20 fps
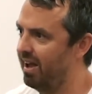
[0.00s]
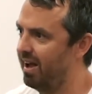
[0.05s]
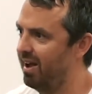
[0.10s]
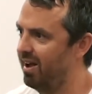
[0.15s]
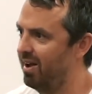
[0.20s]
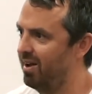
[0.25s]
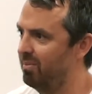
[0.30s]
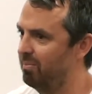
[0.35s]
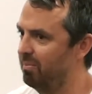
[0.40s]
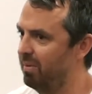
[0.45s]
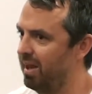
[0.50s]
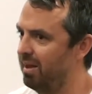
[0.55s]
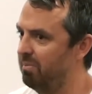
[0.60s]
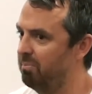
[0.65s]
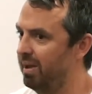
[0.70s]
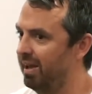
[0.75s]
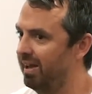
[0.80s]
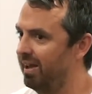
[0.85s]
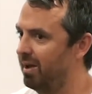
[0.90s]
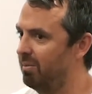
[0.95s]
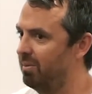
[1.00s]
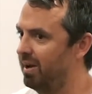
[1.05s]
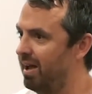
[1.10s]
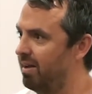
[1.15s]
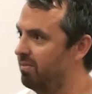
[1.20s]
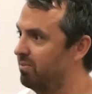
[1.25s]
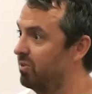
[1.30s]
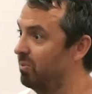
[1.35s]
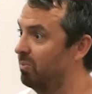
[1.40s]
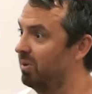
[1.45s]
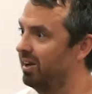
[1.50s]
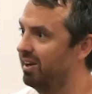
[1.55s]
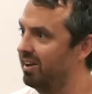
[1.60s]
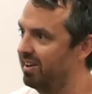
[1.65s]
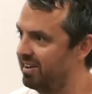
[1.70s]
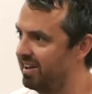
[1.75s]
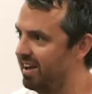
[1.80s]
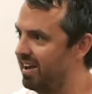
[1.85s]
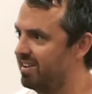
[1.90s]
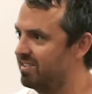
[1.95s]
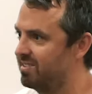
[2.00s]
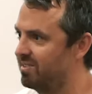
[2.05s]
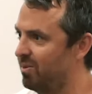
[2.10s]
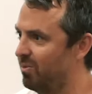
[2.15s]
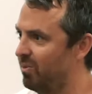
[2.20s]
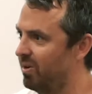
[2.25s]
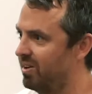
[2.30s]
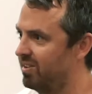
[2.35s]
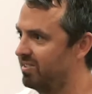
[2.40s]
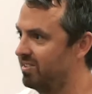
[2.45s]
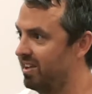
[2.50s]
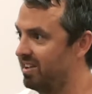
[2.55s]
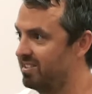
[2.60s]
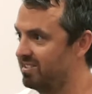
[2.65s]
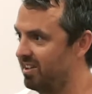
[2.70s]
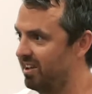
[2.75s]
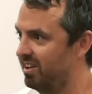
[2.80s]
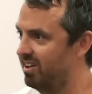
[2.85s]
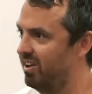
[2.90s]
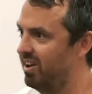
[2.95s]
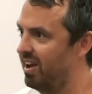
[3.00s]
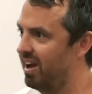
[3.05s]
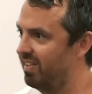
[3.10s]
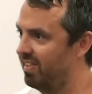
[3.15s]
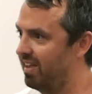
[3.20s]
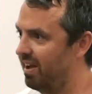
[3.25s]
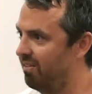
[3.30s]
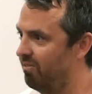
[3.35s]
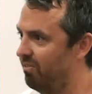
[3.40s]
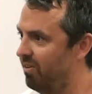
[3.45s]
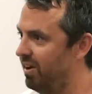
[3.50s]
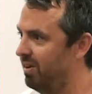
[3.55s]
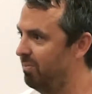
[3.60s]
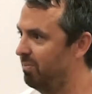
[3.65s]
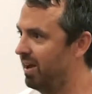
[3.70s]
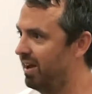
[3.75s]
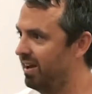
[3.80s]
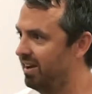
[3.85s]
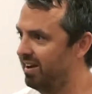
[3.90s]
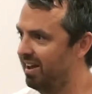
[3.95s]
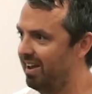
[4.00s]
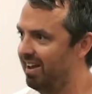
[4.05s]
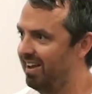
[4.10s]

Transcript: And being able to have somebody to test it, where it sounds like you had that ready-made,